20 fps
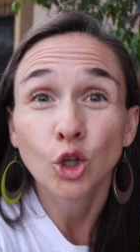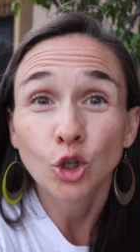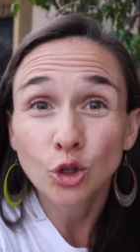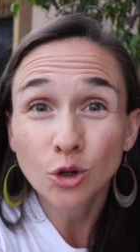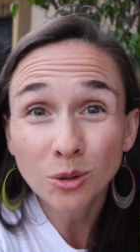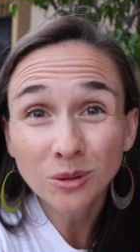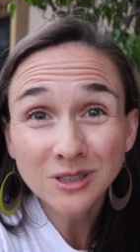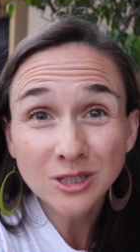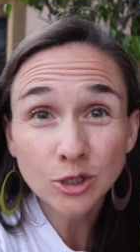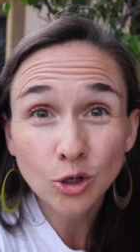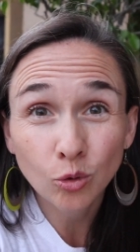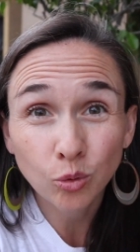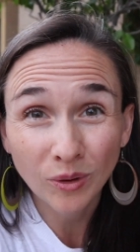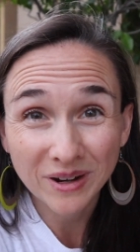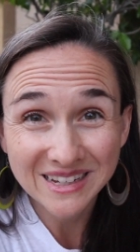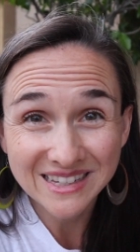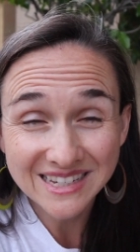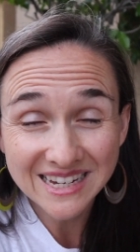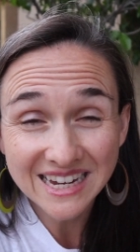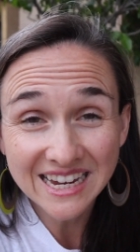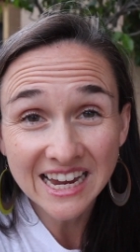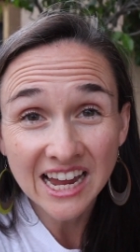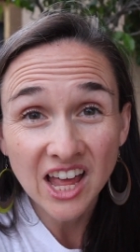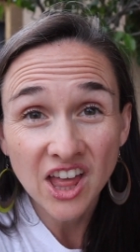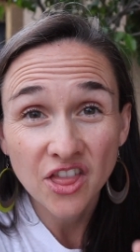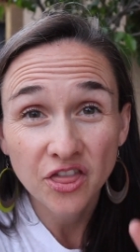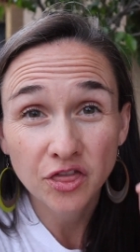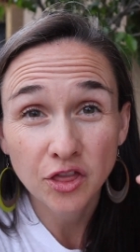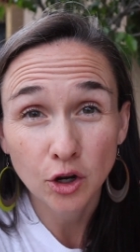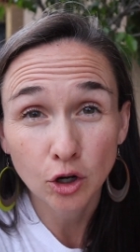You know what's crazy?
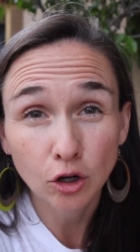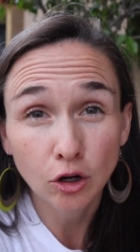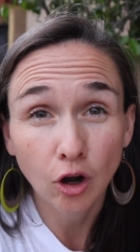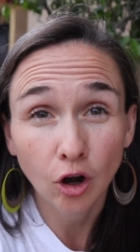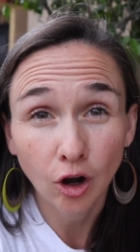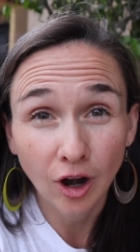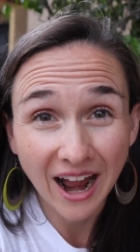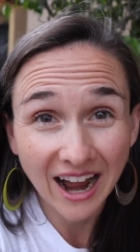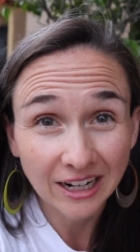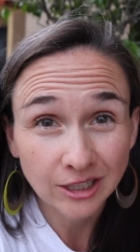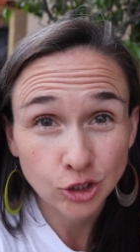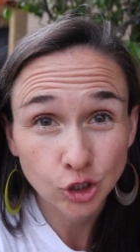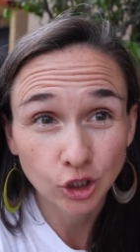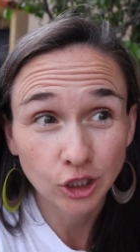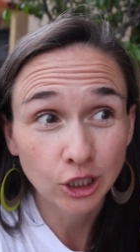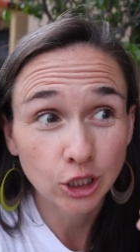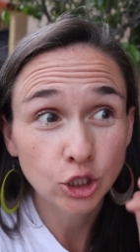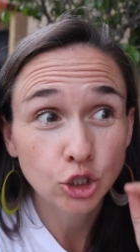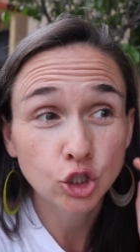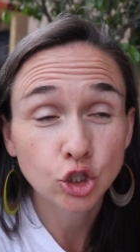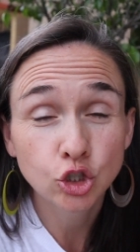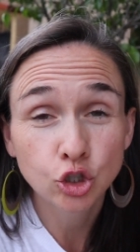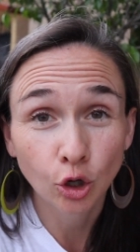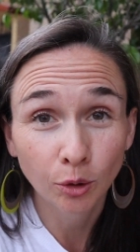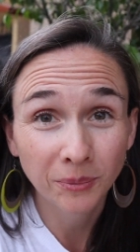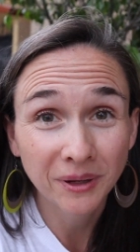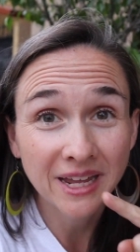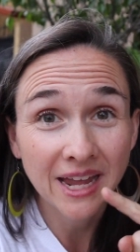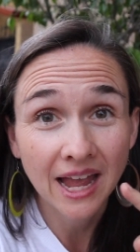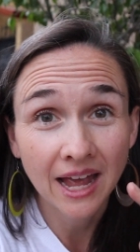There are actually so
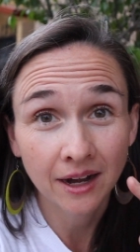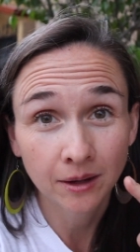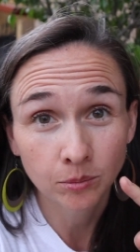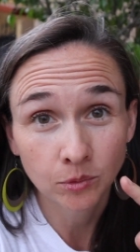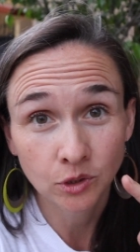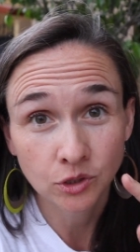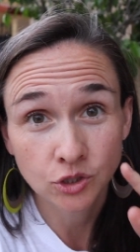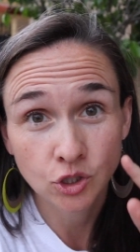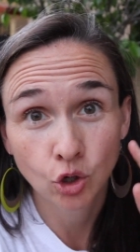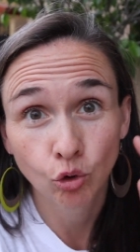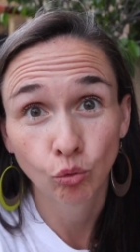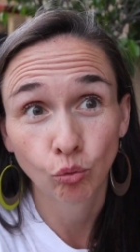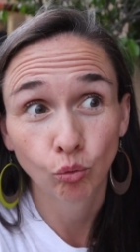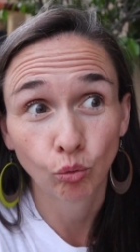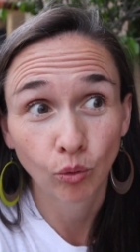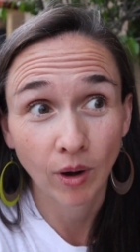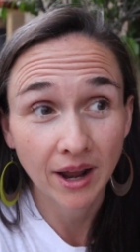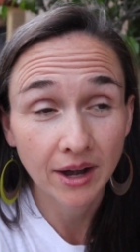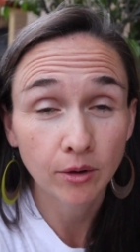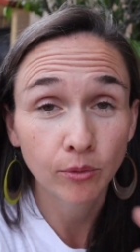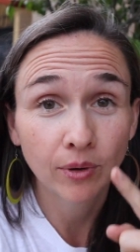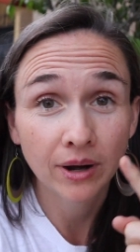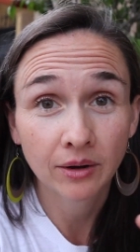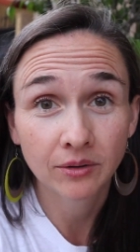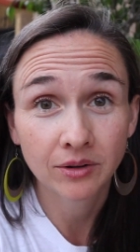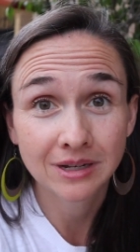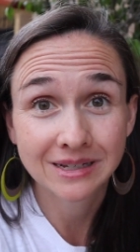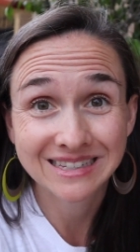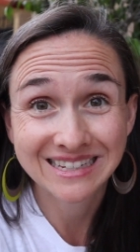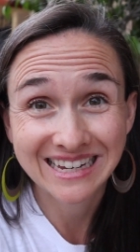many animals right
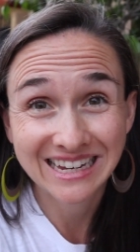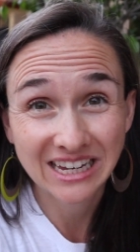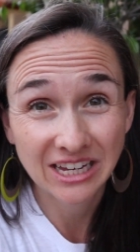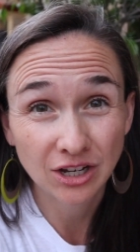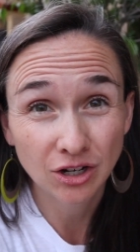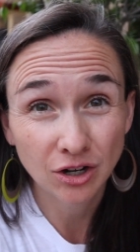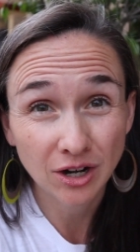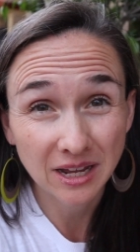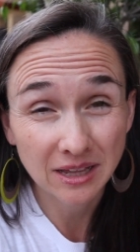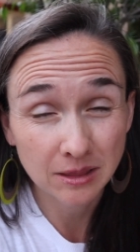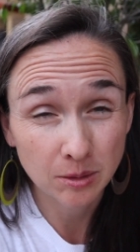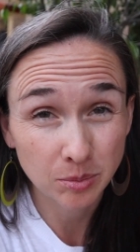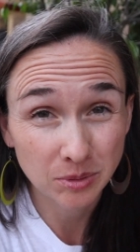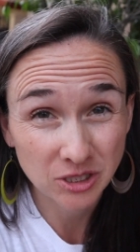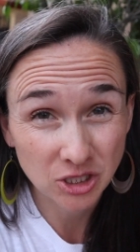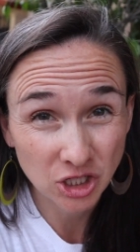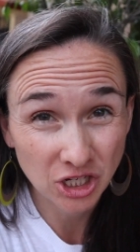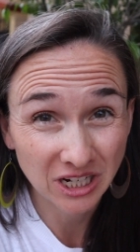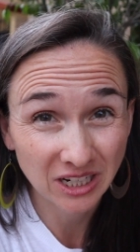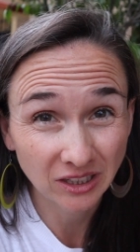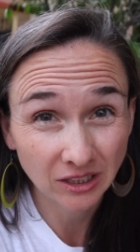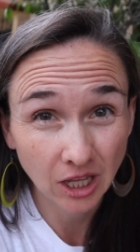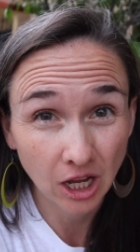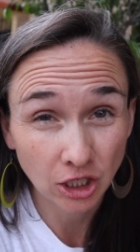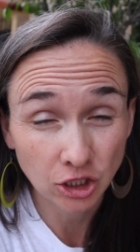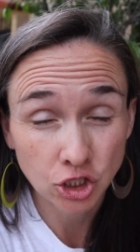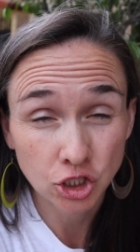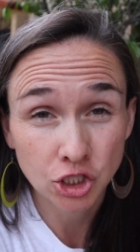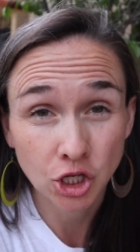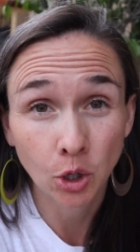around us here at the Pachira
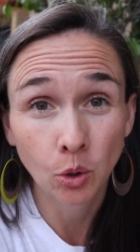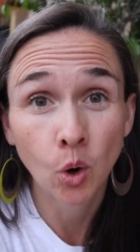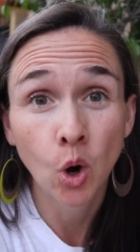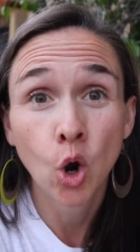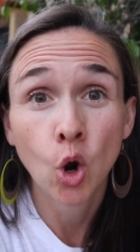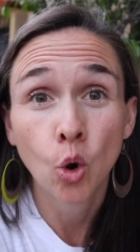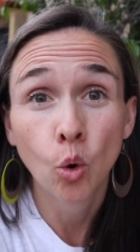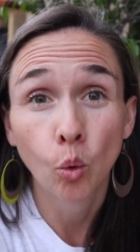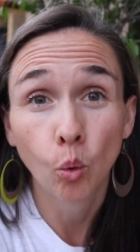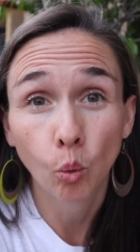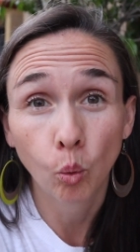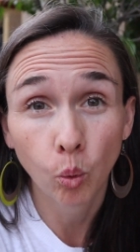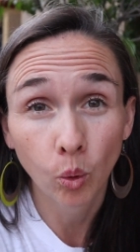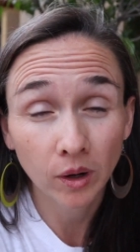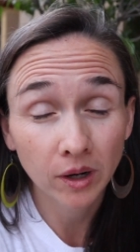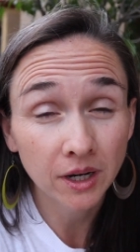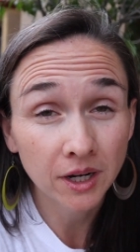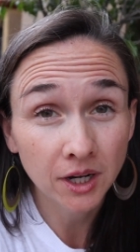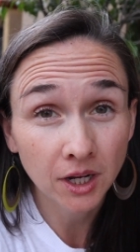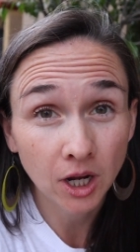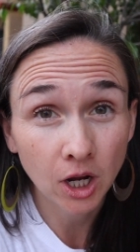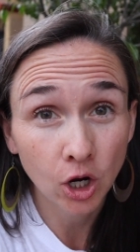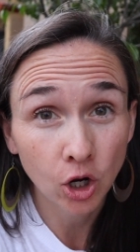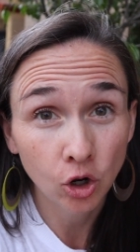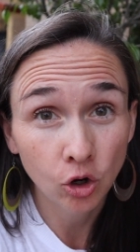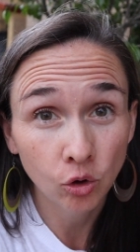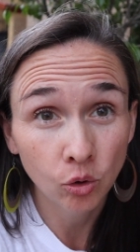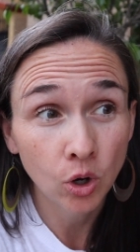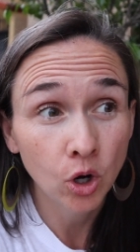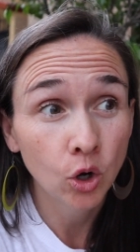Lodge. So we're gonna
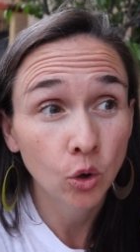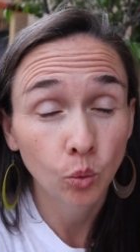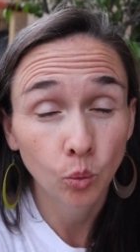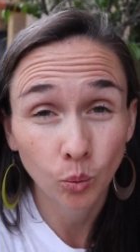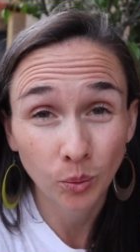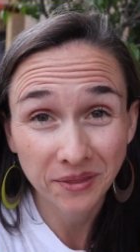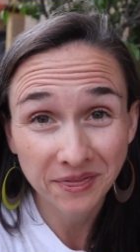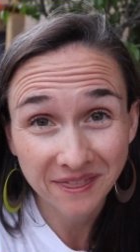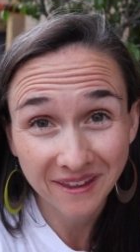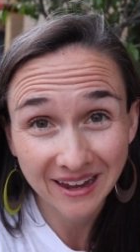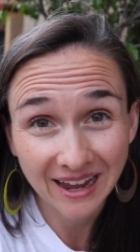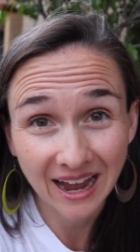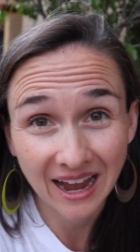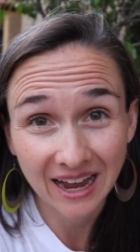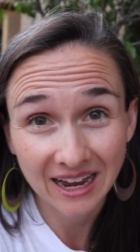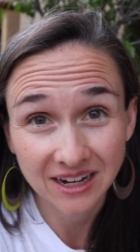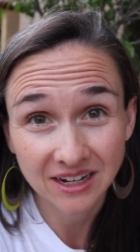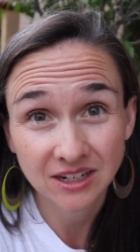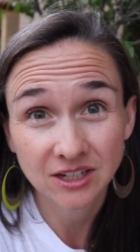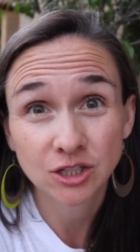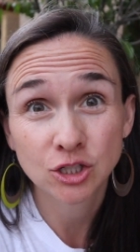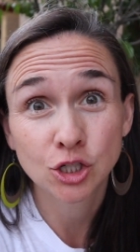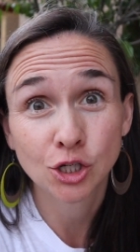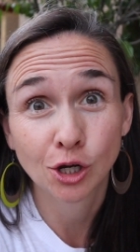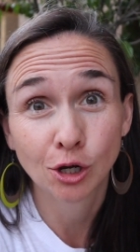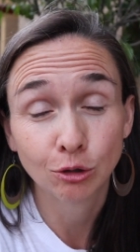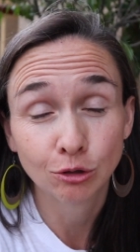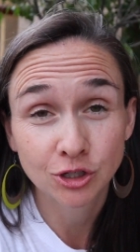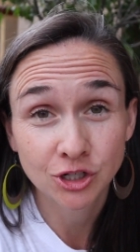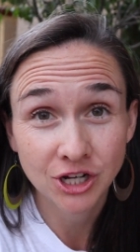go with the guide to
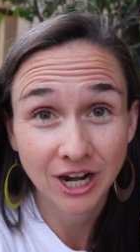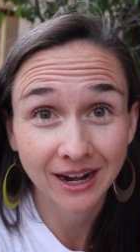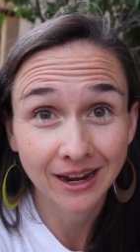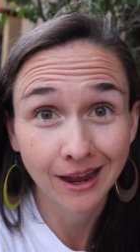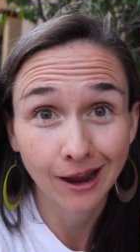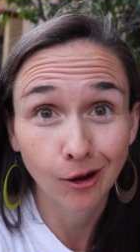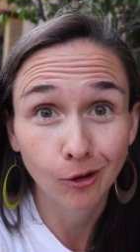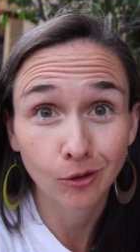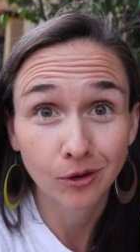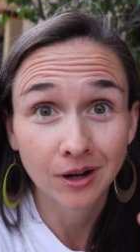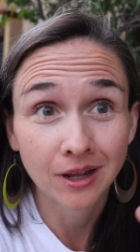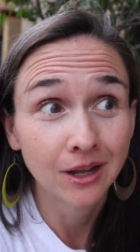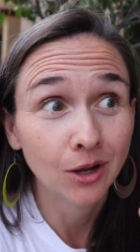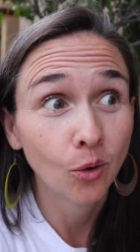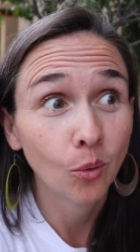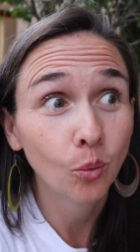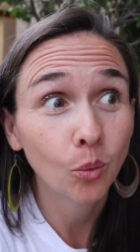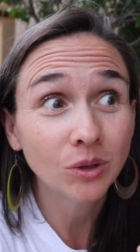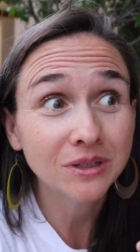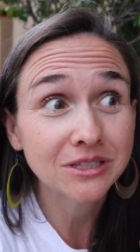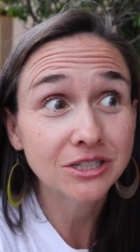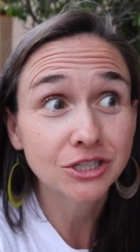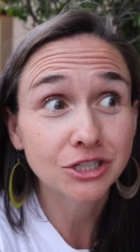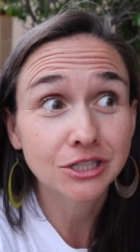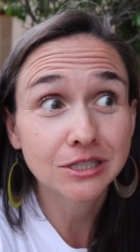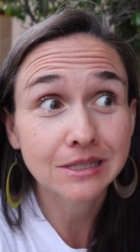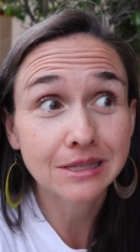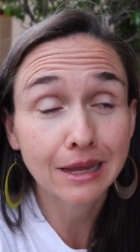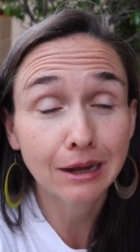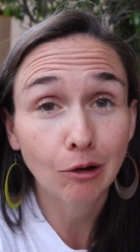go check out what's
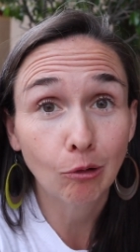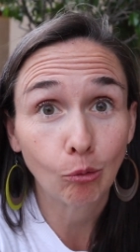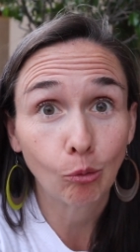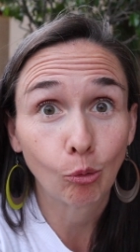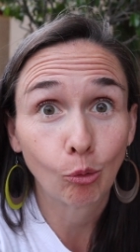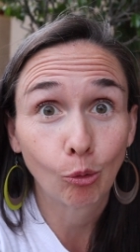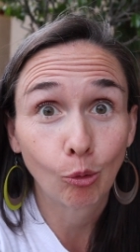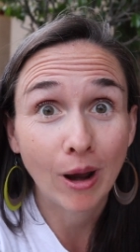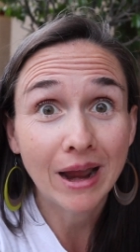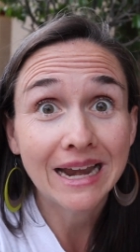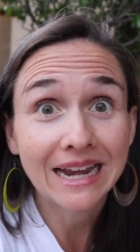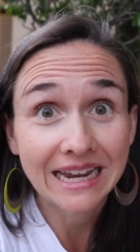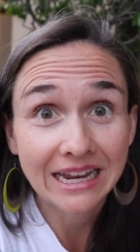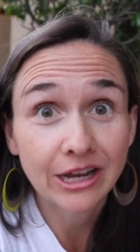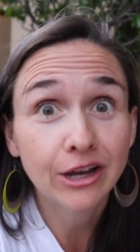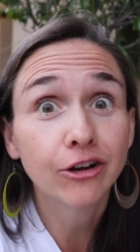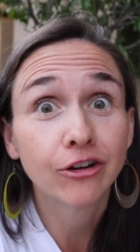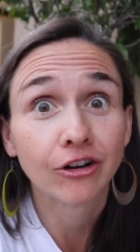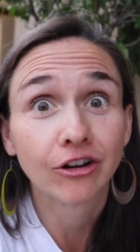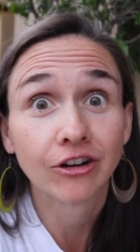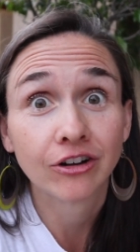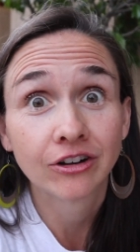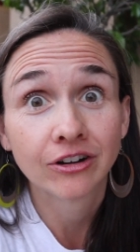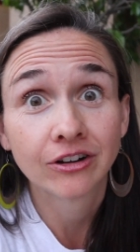just like right here.